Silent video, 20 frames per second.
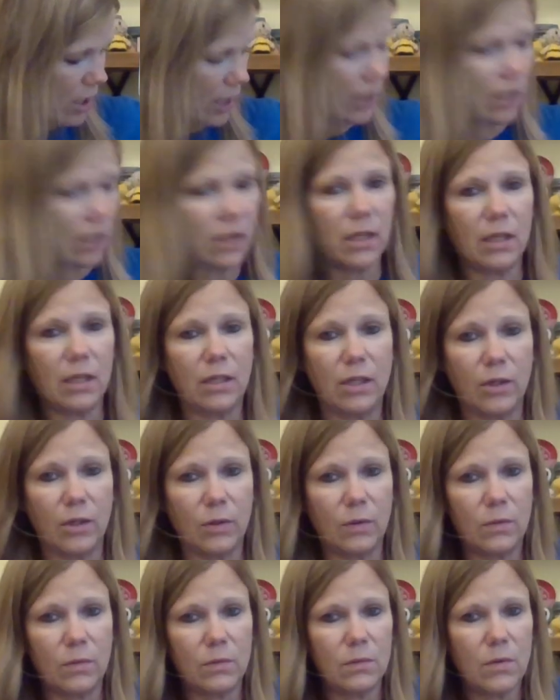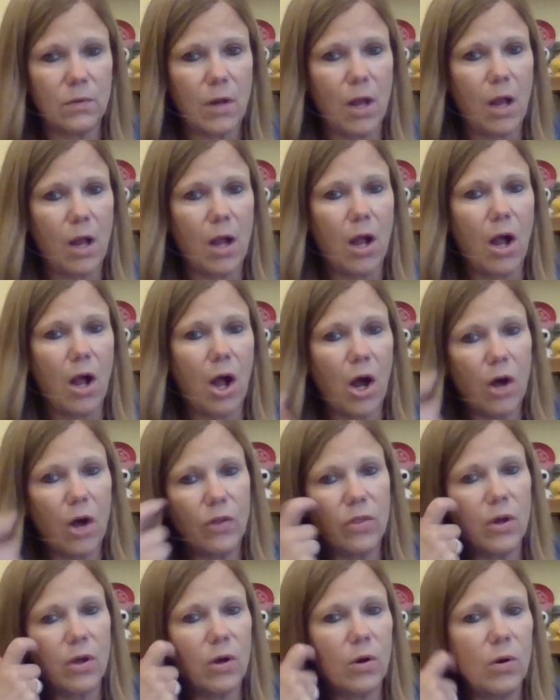anything new.
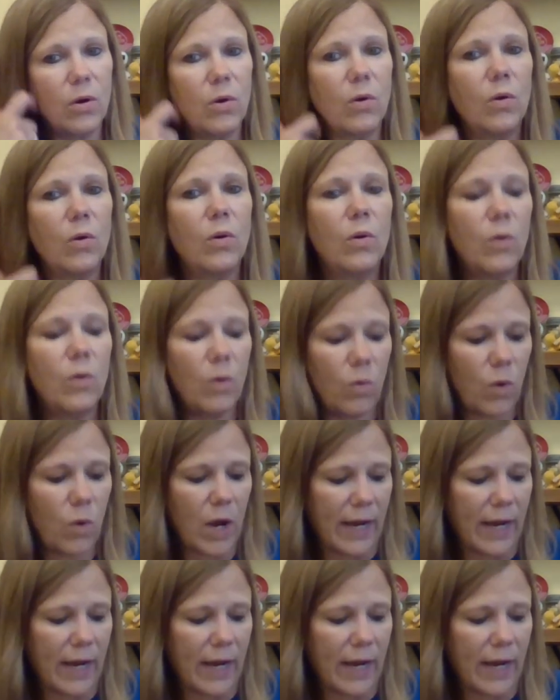Although